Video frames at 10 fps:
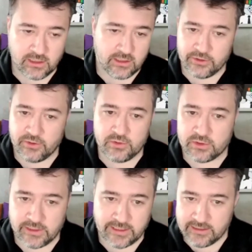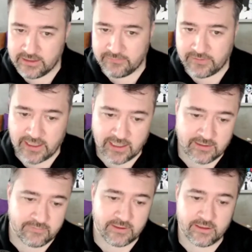user in it, if they
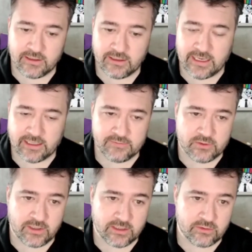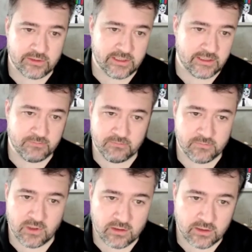have an Active Directory
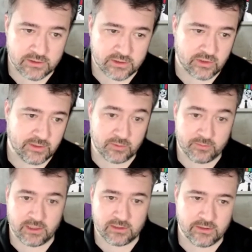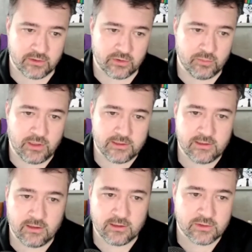logon script, or potentially the group policy
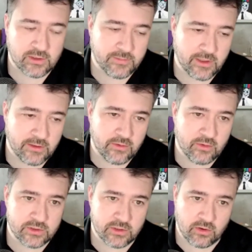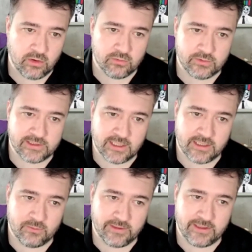logon script, those could all
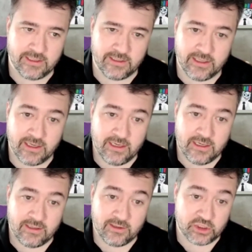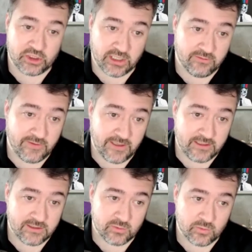reside within the shell
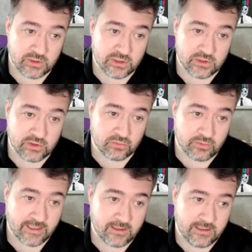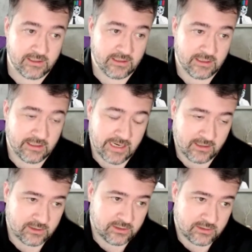phase, which is directly
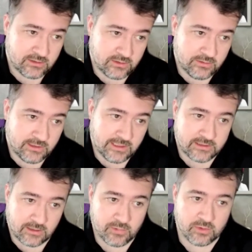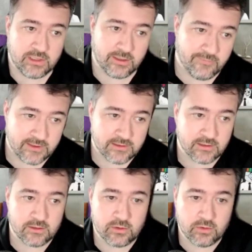analogous to the desktop load time phase in
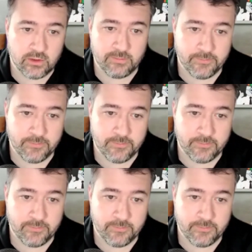ControlUp.